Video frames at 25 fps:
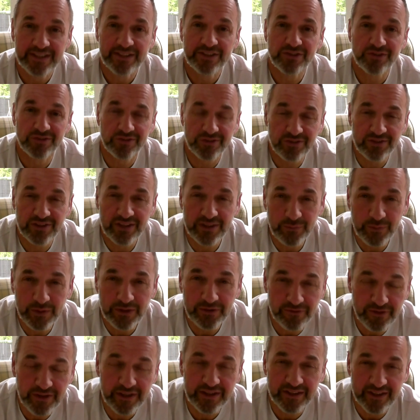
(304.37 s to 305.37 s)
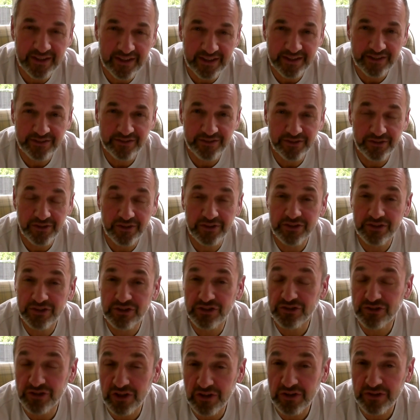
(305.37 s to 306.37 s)
suddenly we realize they're not as
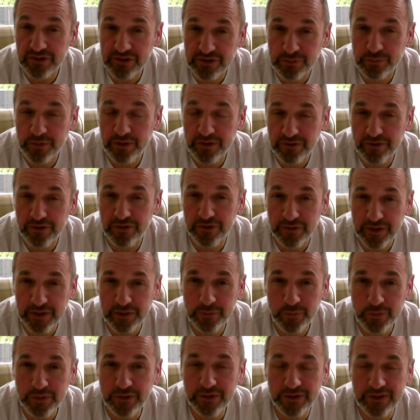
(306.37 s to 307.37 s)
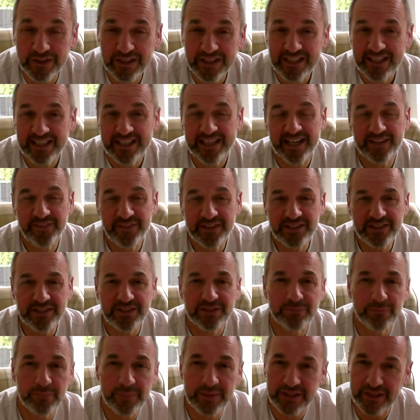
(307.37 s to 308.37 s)
solid as we thought they were. And this
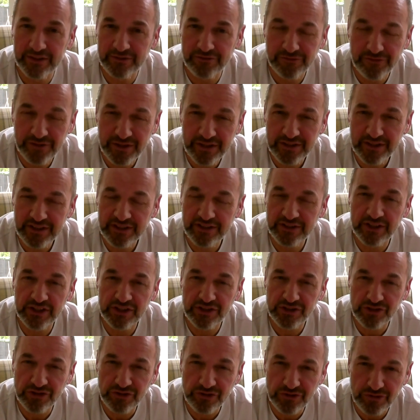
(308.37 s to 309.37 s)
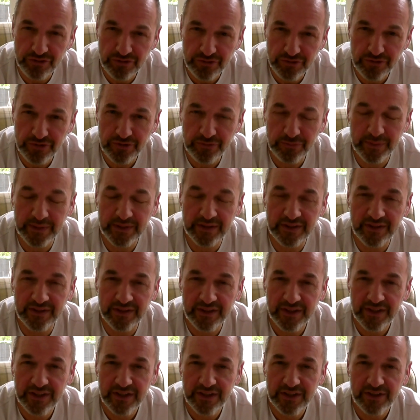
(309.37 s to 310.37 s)
can be a really disturbing
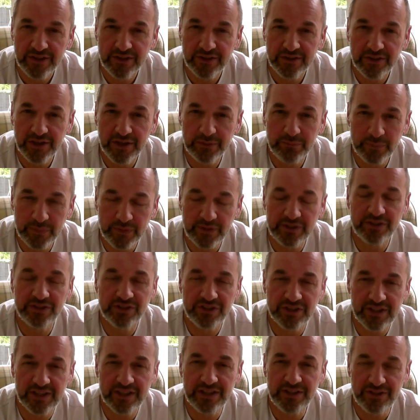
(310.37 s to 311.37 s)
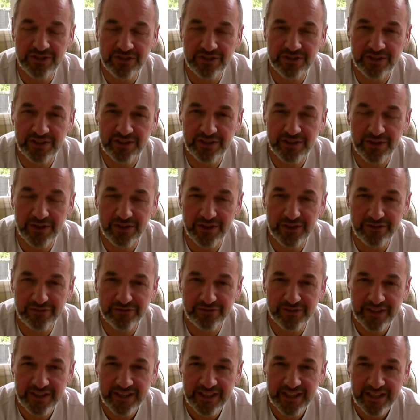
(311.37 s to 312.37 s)
appreciation in life.
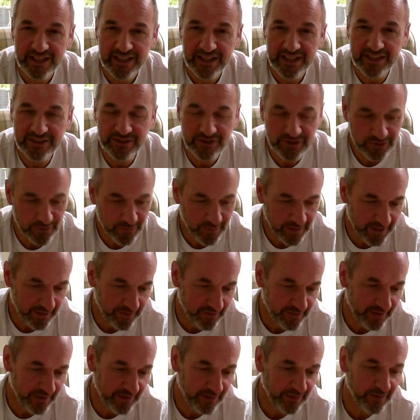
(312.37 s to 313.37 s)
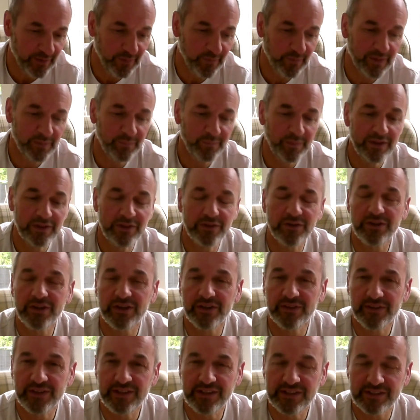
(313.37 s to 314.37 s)
And so I think that when we look
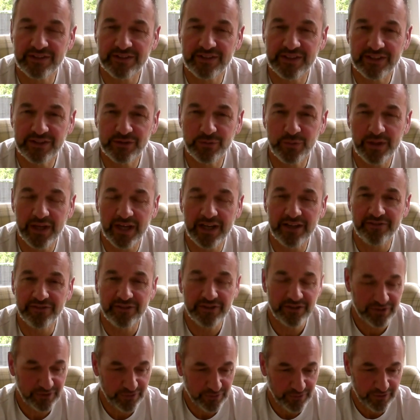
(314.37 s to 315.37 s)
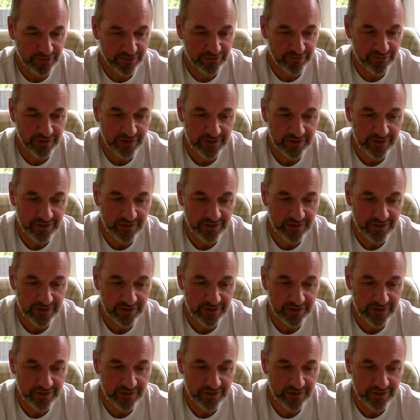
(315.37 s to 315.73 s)
at these things, we have to sort of